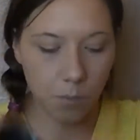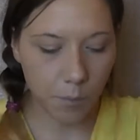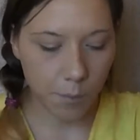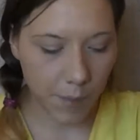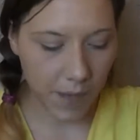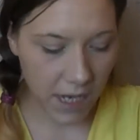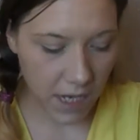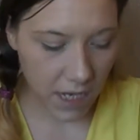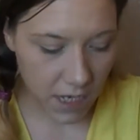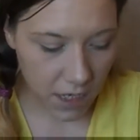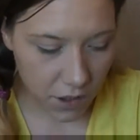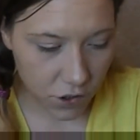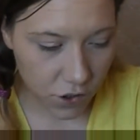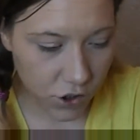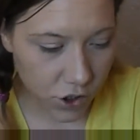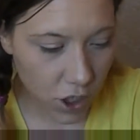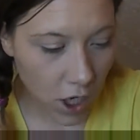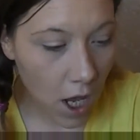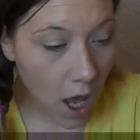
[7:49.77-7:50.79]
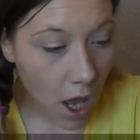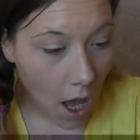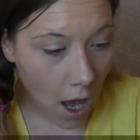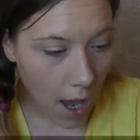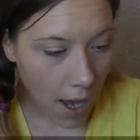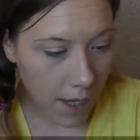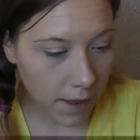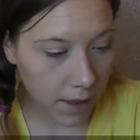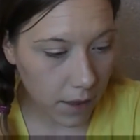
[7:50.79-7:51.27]
in Beige.
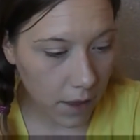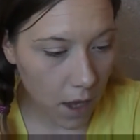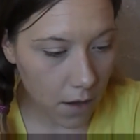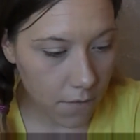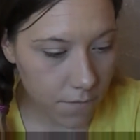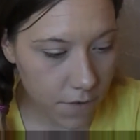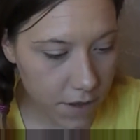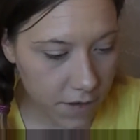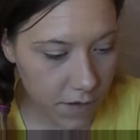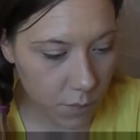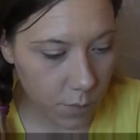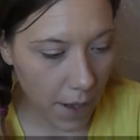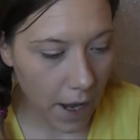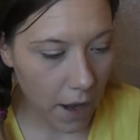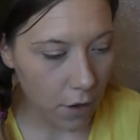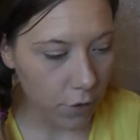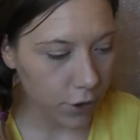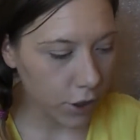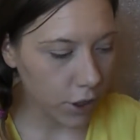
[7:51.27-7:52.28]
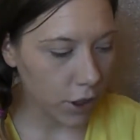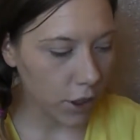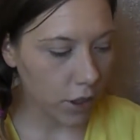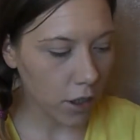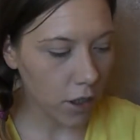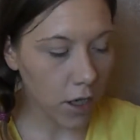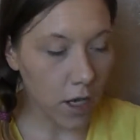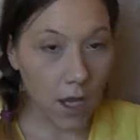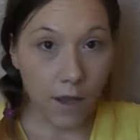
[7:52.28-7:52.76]
I love this
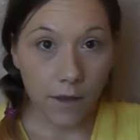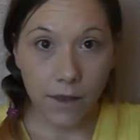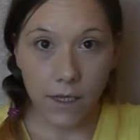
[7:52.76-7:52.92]
powder.